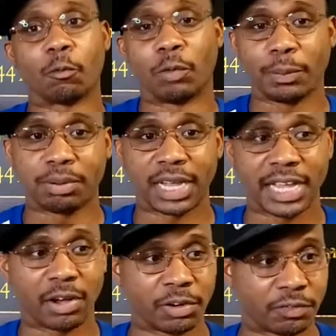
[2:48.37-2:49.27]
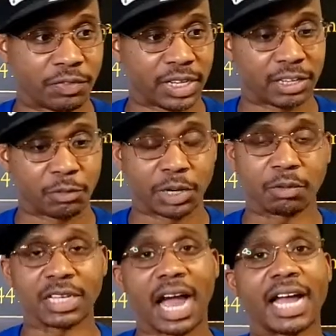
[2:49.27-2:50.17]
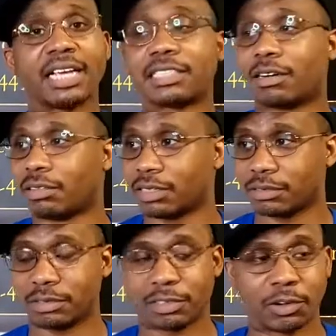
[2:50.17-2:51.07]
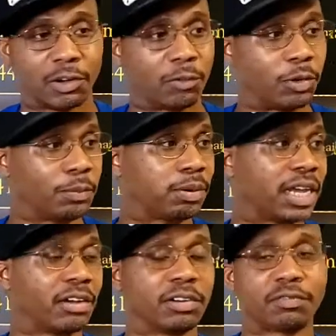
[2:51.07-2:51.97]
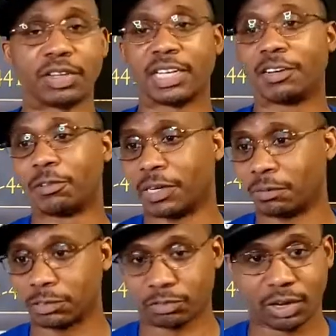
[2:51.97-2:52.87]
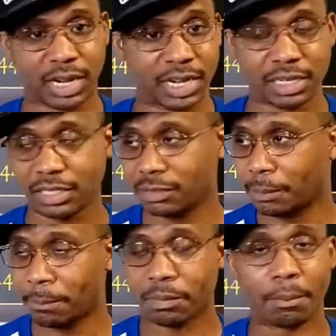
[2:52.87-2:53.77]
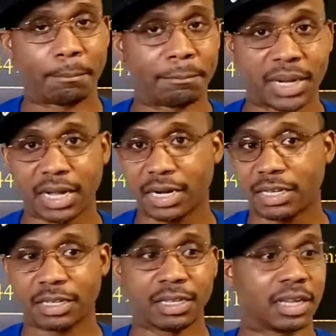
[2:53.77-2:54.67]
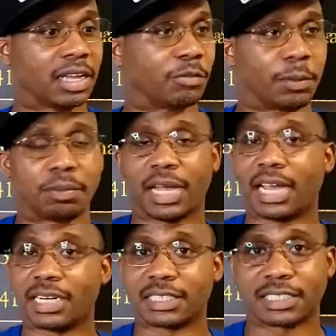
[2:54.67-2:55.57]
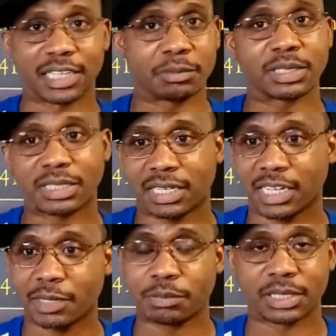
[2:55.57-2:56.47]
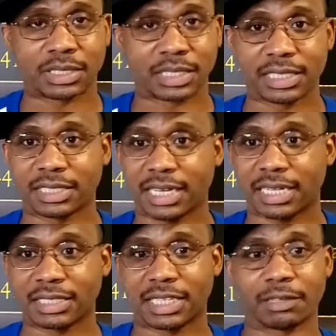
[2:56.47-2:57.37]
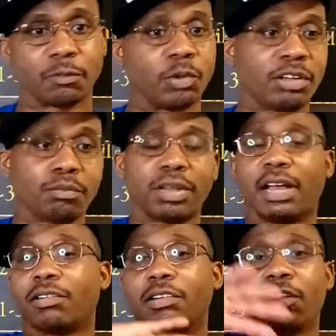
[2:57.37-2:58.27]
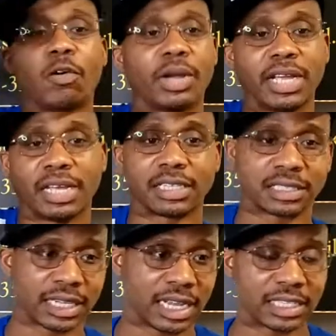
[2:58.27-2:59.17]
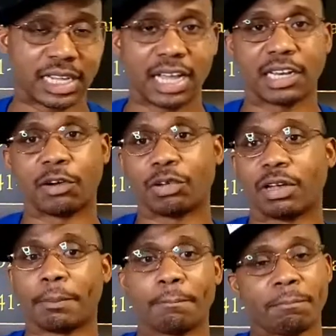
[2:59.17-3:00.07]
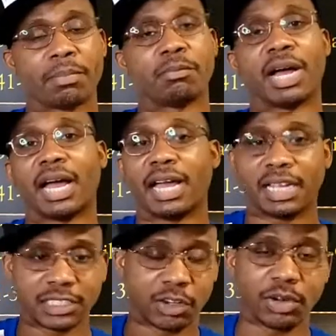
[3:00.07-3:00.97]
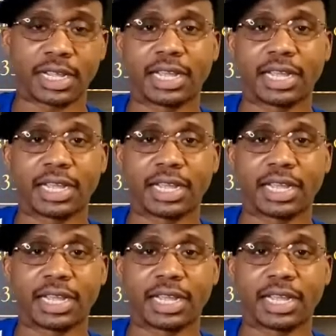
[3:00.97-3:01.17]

We played on the field when it was ice on it. We played on the field when it was rainy, muddy. We played in the summertime, things like that. We even played on the low end at the same time, low end behind Tony